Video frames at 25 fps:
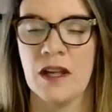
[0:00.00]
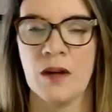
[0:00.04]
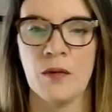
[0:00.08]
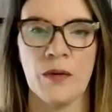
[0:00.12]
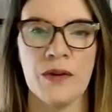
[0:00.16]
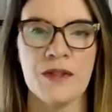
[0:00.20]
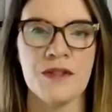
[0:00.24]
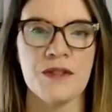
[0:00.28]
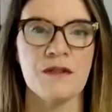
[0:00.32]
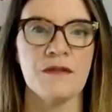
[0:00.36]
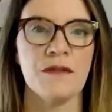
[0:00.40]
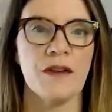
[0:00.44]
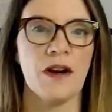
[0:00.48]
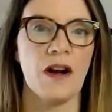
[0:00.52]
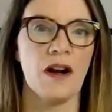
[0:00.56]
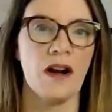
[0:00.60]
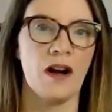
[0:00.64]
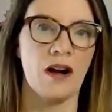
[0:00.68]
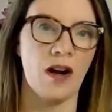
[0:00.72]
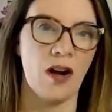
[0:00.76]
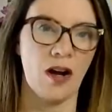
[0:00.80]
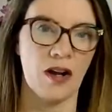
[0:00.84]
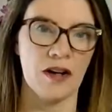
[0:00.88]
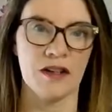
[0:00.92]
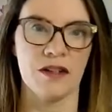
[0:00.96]
and once you've
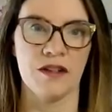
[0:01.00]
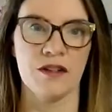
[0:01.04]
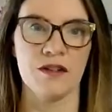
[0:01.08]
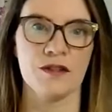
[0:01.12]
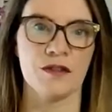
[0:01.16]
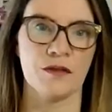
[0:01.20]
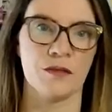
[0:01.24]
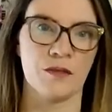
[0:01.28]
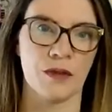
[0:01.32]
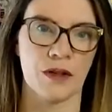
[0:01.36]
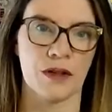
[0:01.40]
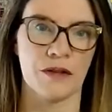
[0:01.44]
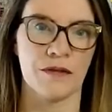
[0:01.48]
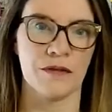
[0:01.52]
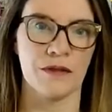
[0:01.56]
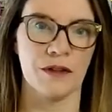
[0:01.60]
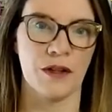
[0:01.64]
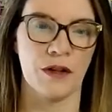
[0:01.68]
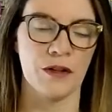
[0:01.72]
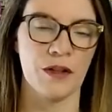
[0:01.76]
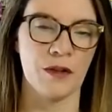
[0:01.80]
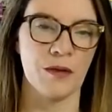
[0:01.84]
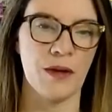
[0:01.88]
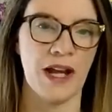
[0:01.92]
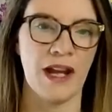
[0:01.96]
audited your
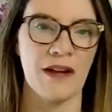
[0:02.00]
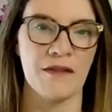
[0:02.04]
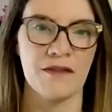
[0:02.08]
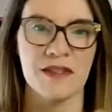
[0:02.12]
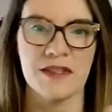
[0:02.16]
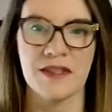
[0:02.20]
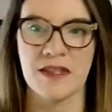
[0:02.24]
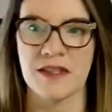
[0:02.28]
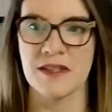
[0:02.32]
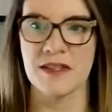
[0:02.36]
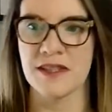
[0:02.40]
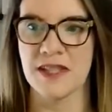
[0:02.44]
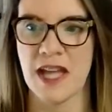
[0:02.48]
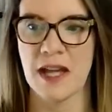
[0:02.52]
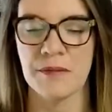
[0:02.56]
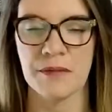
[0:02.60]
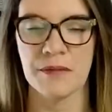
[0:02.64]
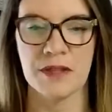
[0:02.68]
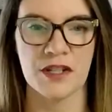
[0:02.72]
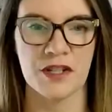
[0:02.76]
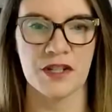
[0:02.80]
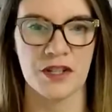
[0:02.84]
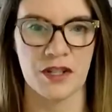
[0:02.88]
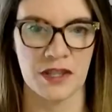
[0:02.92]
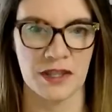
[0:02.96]
workflow, you have this
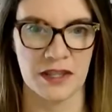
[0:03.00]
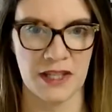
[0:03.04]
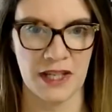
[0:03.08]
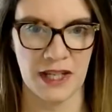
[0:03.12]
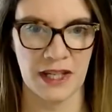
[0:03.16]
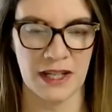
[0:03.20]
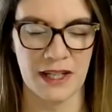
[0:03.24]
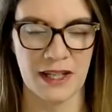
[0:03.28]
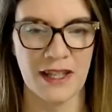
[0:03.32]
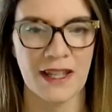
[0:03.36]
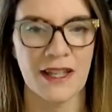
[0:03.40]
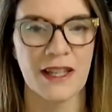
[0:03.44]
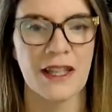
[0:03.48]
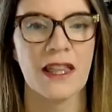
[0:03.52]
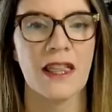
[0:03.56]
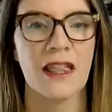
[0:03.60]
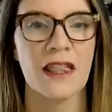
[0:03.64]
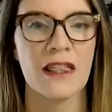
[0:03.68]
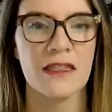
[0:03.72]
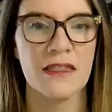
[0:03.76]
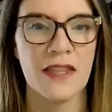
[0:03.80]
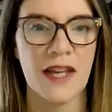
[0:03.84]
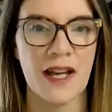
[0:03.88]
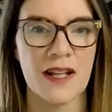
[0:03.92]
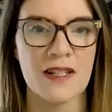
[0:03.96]
established thing,
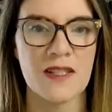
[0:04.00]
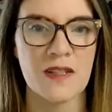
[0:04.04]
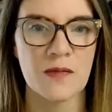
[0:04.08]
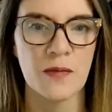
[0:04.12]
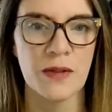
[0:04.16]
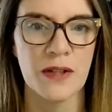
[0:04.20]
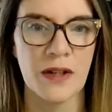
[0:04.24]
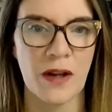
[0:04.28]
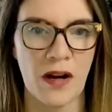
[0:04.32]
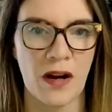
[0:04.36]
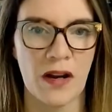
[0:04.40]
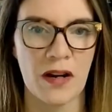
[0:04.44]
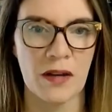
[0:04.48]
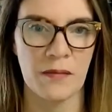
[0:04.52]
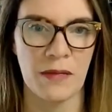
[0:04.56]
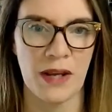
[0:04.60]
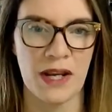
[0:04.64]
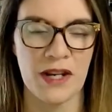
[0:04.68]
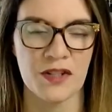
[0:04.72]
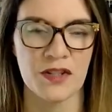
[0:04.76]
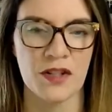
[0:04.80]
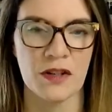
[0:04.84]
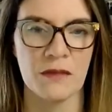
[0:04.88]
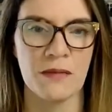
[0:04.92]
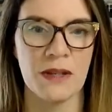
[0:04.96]
that's when
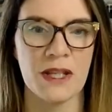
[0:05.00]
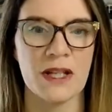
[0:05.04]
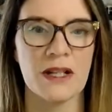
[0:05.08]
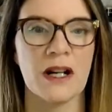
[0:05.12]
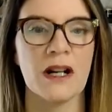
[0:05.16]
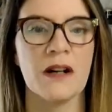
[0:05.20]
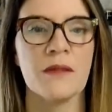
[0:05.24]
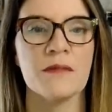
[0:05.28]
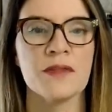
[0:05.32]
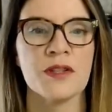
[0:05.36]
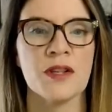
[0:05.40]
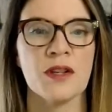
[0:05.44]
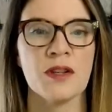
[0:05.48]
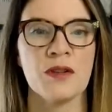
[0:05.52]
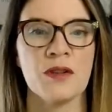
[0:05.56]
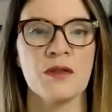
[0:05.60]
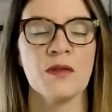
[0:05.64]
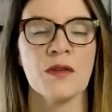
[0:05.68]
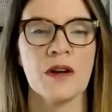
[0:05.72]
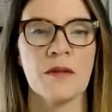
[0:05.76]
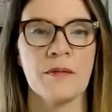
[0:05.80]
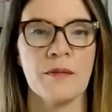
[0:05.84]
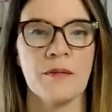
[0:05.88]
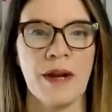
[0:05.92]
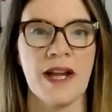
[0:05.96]
automation becomes
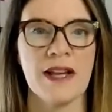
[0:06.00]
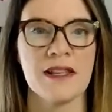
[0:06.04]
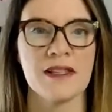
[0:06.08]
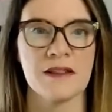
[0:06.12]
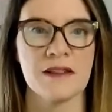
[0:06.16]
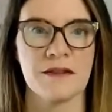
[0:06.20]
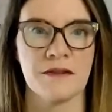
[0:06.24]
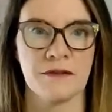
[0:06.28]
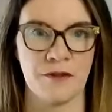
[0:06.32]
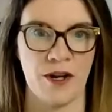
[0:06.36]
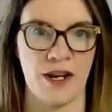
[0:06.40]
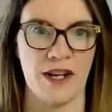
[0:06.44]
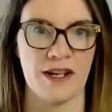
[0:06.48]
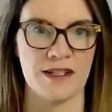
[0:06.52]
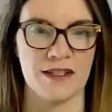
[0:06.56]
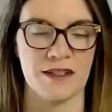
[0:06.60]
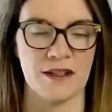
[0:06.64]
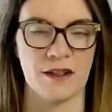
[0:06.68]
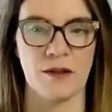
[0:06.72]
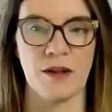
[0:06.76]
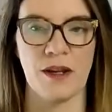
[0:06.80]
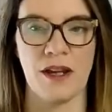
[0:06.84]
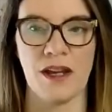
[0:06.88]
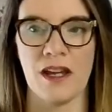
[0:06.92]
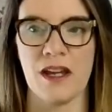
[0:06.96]
your best friend.
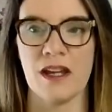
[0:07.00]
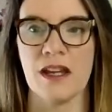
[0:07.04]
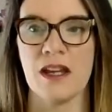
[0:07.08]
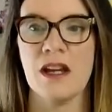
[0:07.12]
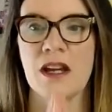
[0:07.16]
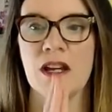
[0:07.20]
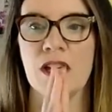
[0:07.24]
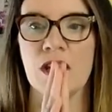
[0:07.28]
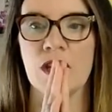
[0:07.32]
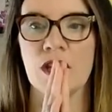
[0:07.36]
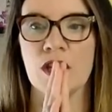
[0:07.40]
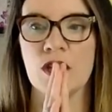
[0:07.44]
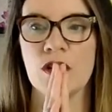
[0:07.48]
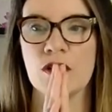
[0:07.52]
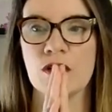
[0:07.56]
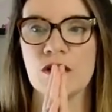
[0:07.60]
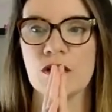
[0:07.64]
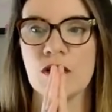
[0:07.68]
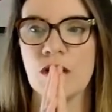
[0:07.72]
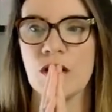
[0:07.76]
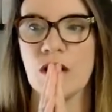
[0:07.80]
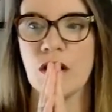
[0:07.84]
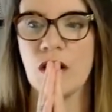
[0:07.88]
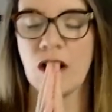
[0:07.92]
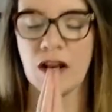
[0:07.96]
Okay.
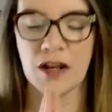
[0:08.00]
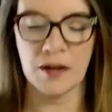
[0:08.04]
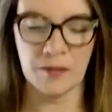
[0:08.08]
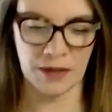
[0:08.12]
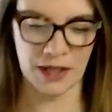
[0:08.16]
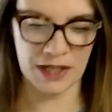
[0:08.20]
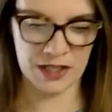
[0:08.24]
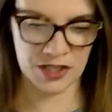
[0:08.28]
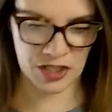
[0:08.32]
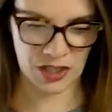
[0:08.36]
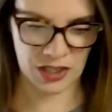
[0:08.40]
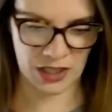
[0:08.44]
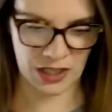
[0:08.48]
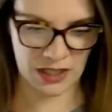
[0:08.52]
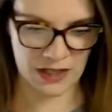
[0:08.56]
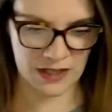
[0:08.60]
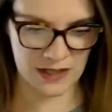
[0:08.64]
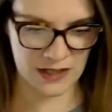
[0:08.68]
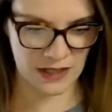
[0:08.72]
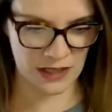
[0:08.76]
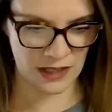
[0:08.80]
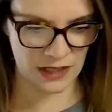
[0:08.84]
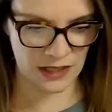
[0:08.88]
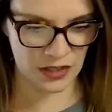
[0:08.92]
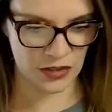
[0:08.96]
Your automation
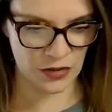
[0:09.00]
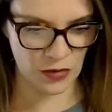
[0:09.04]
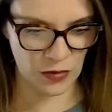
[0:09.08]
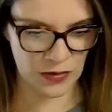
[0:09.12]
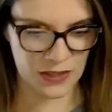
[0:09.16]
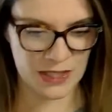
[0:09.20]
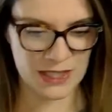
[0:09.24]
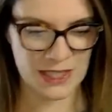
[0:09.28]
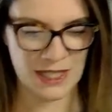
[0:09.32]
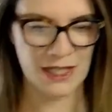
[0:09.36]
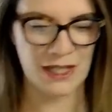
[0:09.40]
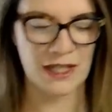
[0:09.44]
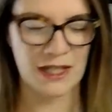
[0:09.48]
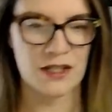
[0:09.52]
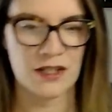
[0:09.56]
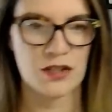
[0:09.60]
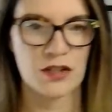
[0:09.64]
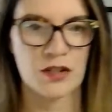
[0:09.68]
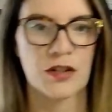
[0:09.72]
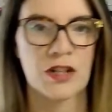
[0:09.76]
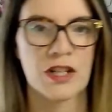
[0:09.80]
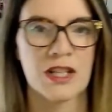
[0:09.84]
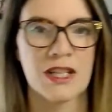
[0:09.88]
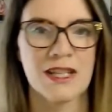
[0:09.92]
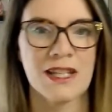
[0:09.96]
is your ticket
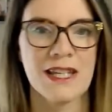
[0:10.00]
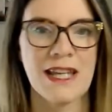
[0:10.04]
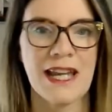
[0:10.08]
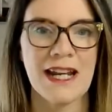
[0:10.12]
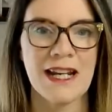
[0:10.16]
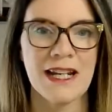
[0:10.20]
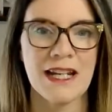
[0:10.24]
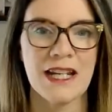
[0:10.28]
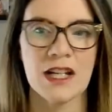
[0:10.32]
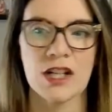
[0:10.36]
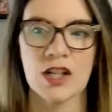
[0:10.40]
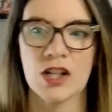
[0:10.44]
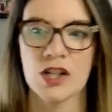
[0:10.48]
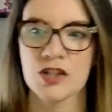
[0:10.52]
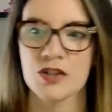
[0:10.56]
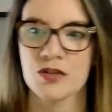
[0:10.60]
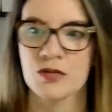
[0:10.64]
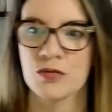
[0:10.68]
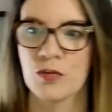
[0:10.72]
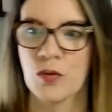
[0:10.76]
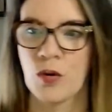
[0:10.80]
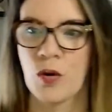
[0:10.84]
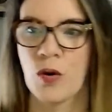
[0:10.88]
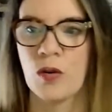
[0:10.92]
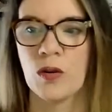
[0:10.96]
to gaining
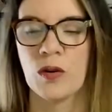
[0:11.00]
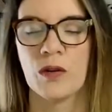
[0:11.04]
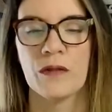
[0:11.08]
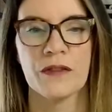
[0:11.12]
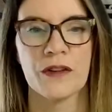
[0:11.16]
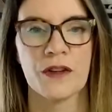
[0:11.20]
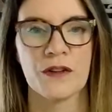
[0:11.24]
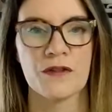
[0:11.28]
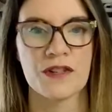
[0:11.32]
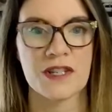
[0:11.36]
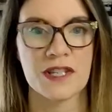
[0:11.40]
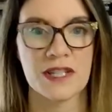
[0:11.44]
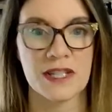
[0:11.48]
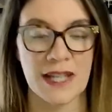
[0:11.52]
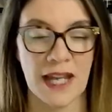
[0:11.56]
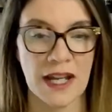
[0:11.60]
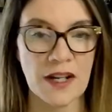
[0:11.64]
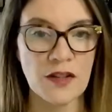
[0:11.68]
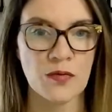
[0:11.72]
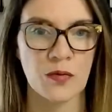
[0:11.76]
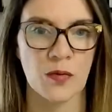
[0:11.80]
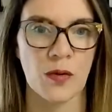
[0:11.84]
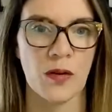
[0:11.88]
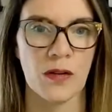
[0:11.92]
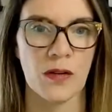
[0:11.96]
control of your
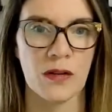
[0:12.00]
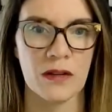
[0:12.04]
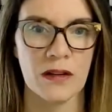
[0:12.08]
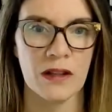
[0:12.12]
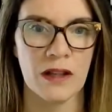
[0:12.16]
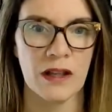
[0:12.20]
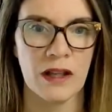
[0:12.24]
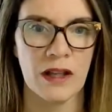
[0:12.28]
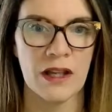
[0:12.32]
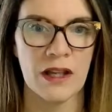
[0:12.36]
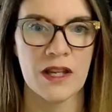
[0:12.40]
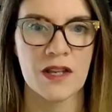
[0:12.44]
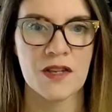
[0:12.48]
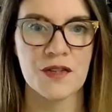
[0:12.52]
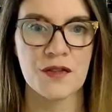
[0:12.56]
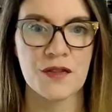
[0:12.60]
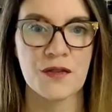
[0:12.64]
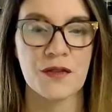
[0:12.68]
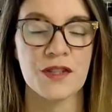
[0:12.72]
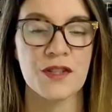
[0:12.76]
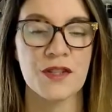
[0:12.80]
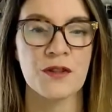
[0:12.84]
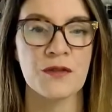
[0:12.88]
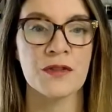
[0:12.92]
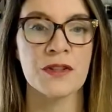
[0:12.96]
schedule so
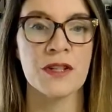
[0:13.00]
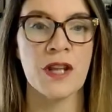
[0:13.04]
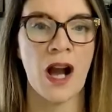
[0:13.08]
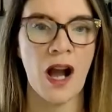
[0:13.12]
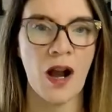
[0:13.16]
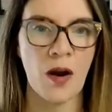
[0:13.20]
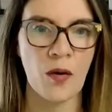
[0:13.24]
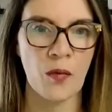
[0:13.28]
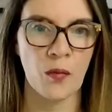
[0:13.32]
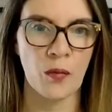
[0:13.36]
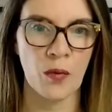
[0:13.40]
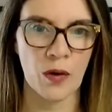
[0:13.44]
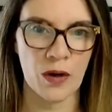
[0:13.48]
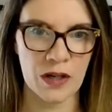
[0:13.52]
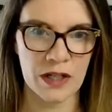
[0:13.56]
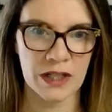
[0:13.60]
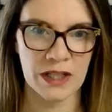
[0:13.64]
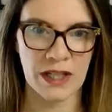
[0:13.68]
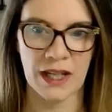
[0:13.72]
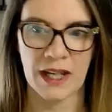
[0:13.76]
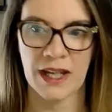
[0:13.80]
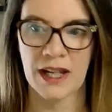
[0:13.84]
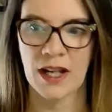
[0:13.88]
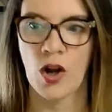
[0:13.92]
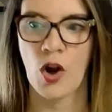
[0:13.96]
that you're not
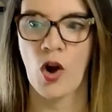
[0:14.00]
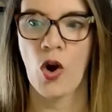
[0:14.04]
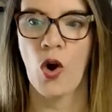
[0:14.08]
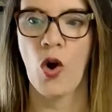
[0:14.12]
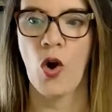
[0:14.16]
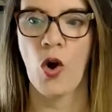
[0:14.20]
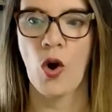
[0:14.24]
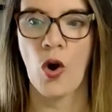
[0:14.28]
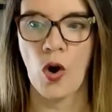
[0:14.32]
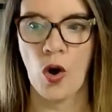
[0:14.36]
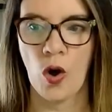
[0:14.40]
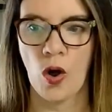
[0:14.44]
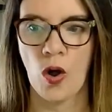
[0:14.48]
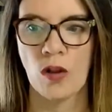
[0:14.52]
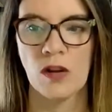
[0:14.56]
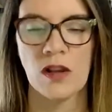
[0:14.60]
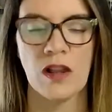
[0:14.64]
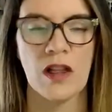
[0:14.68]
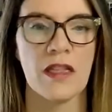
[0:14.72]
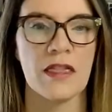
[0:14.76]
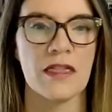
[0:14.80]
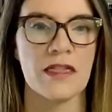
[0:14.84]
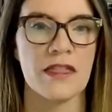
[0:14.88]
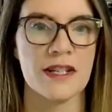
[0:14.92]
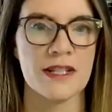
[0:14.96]
working
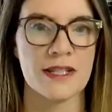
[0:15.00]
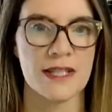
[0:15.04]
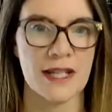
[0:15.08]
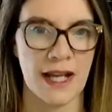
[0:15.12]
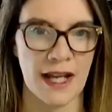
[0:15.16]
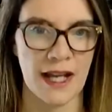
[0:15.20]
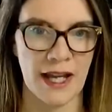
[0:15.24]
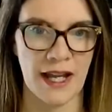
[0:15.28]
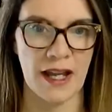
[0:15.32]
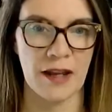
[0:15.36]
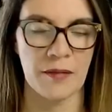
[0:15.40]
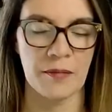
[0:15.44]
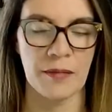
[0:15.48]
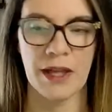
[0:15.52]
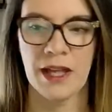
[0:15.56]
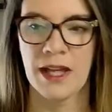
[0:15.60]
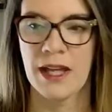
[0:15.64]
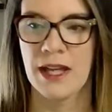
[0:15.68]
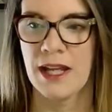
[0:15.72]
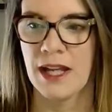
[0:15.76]
all the time.